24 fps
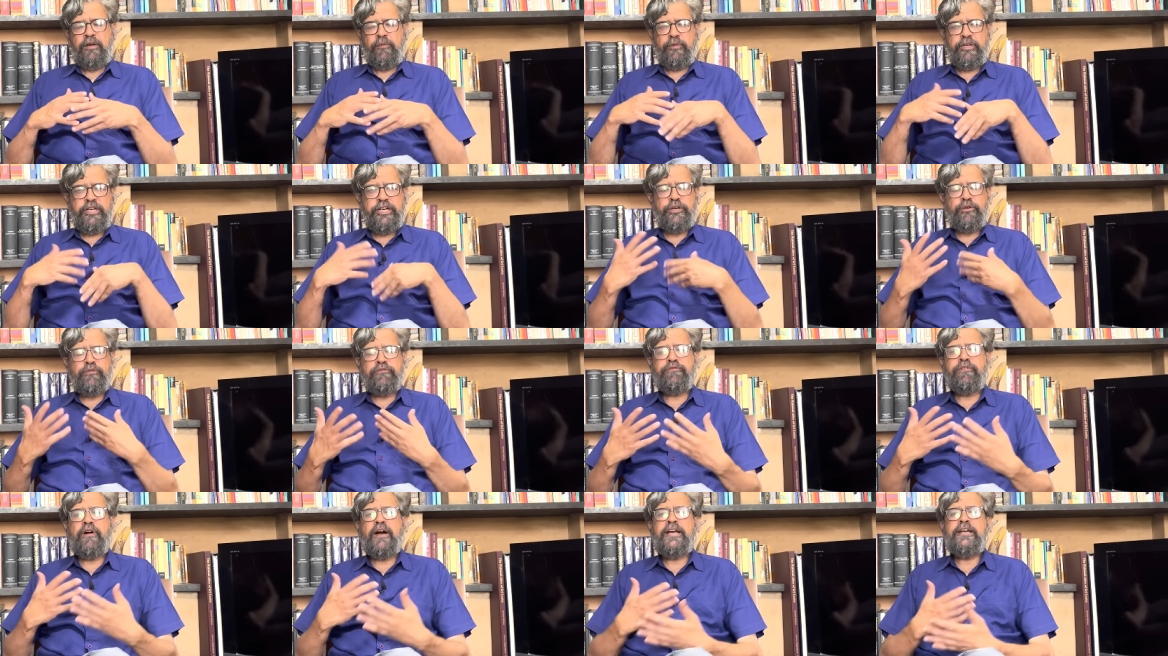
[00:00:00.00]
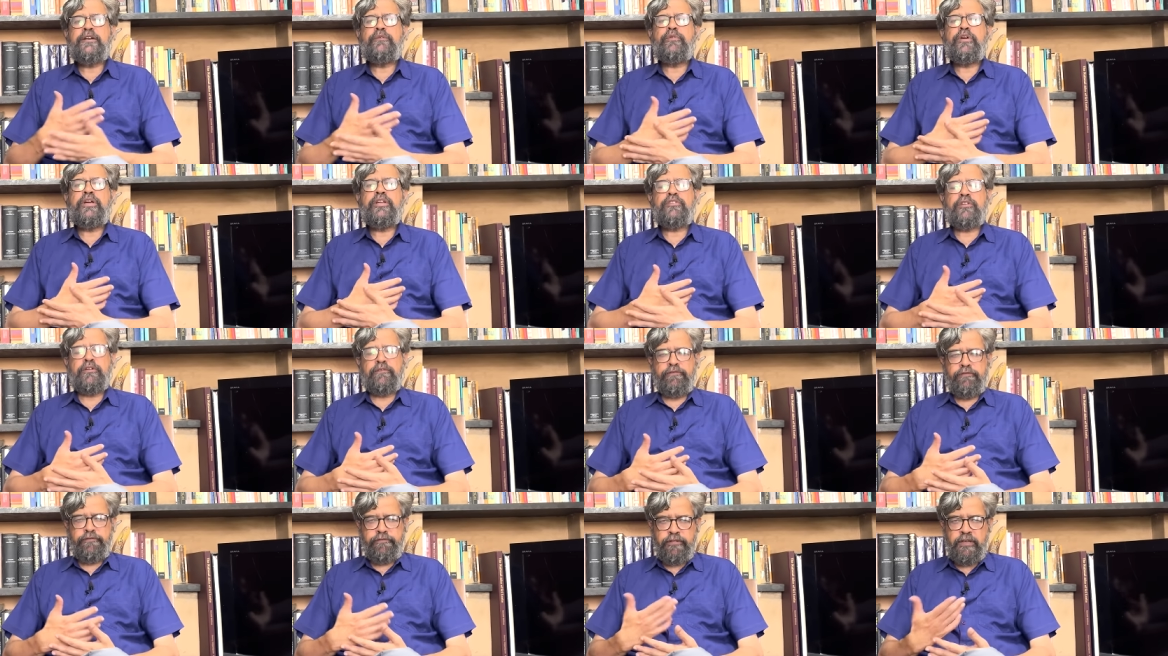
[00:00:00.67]
We need to find ways
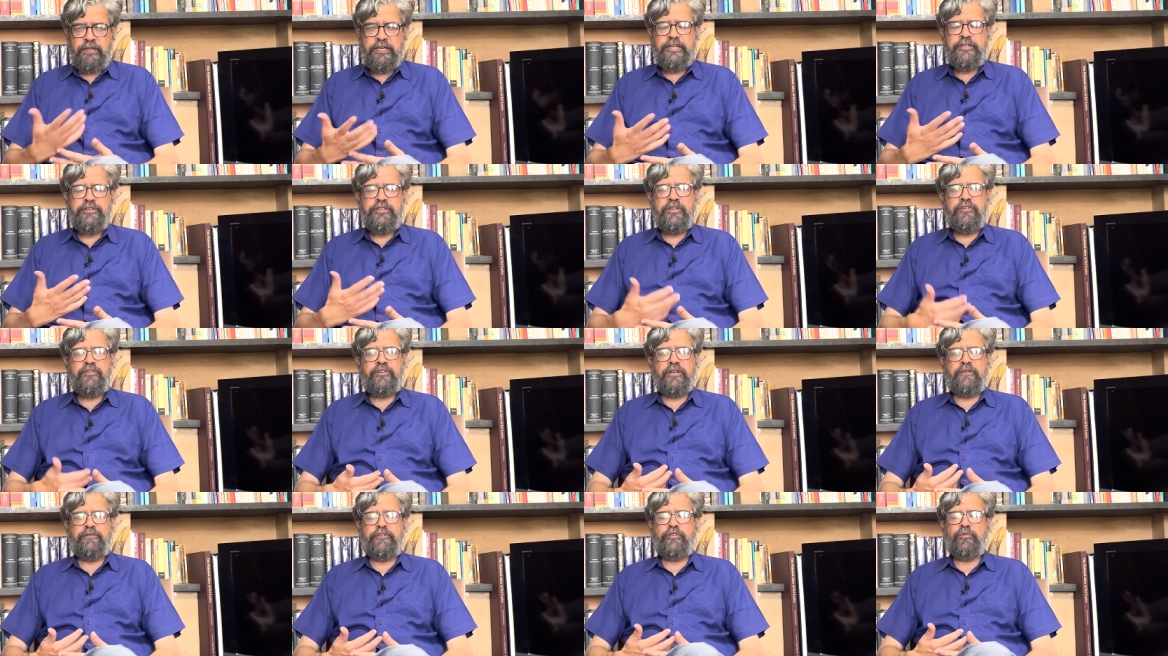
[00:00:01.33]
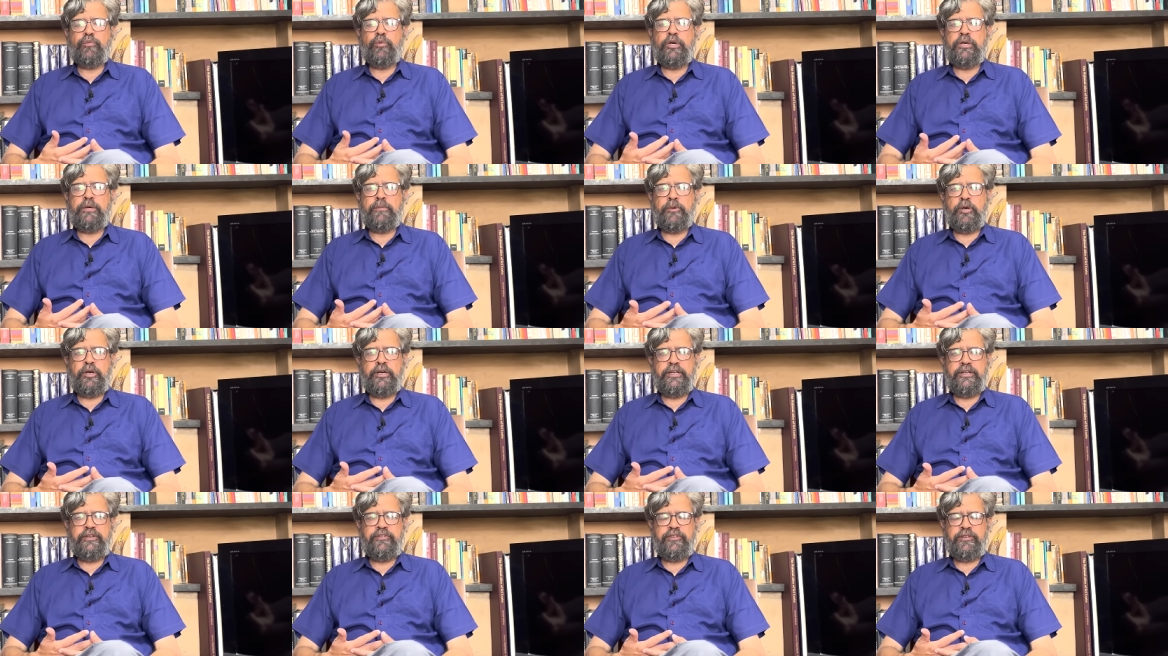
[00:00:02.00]
of filling these surface water
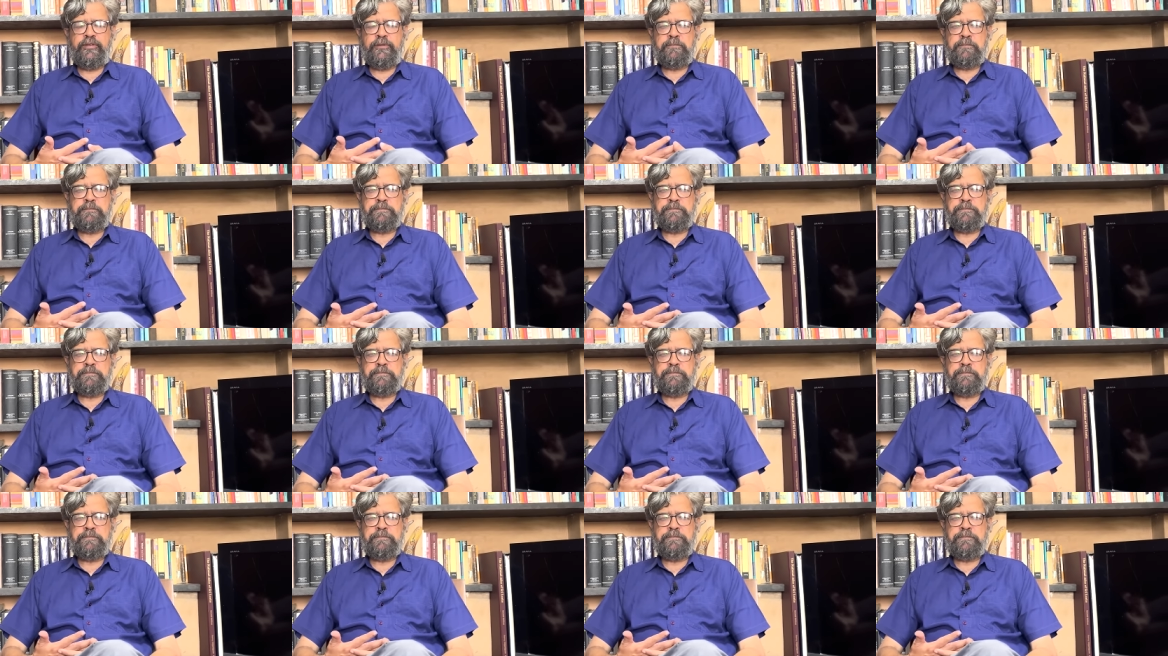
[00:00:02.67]
bodies.